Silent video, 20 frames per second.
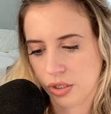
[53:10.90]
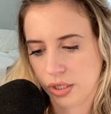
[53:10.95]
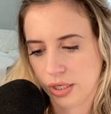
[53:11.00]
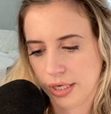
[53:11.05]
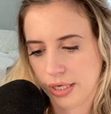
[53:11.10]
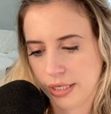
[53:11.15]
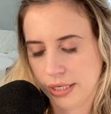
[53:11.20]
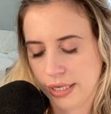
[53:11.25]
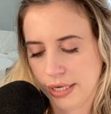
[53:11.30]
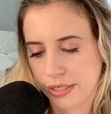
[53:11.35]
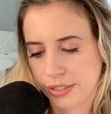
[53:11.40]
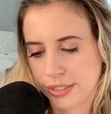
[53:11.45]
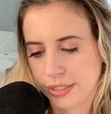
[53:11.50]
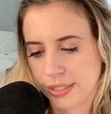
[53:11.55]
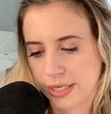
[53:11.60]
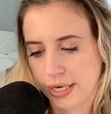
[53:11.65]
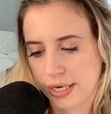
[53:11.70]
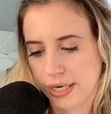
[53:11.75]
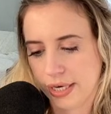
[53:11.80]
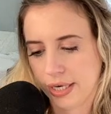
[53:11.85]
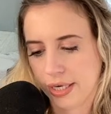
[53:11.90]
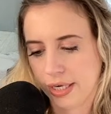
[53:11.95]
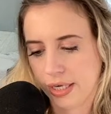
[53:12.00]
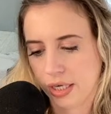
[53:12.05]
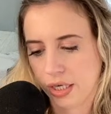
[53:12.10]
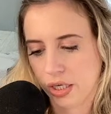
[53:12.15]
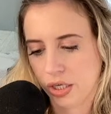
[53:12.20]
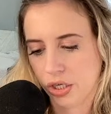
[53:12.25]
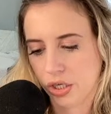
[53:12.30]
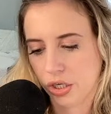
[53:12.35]
they're
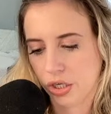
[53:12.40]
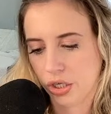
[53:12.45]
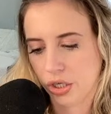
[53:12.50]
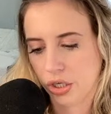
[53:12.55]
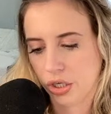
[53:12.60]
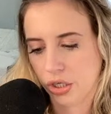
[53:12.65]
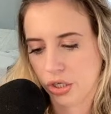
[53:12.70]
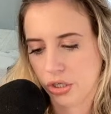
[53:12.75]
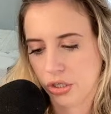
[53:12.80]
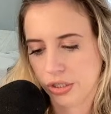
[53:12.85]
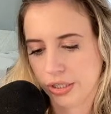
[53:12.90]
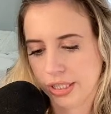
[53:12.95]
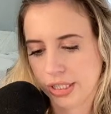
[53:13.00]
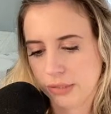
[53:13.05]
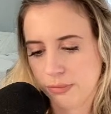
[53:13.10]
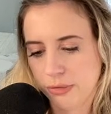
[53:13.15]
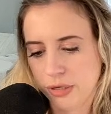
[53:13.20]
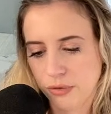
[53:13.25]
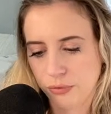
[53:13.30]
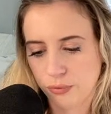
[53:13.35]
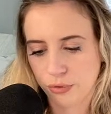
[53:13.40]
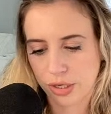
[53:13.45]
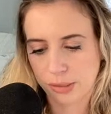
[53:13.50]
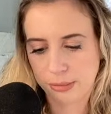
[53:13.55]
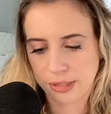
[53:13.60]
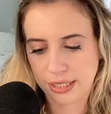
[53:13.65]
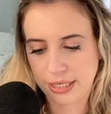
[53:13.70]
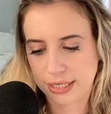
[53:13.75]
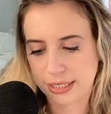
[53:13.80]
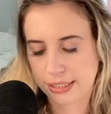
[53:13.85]
saying, could this be
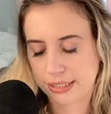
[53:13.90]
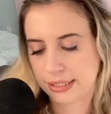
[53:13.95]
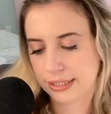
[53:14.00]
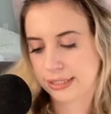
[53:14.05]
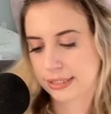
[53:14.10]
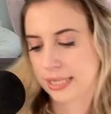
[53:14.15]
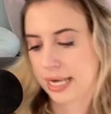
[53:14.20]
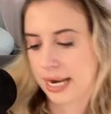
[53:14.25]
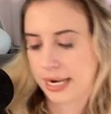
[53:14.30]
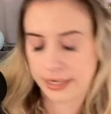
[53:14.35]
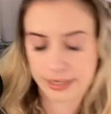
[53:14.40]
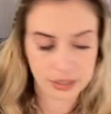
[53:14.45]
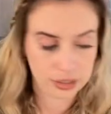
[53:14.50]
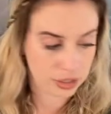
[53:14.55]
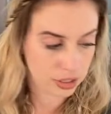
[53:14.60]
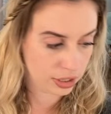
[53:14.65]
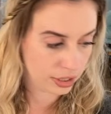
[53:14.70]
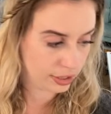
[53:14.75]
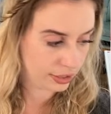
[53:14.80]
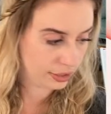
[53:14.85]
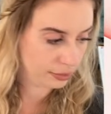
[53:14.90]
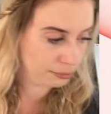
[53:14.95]
remedied and decided on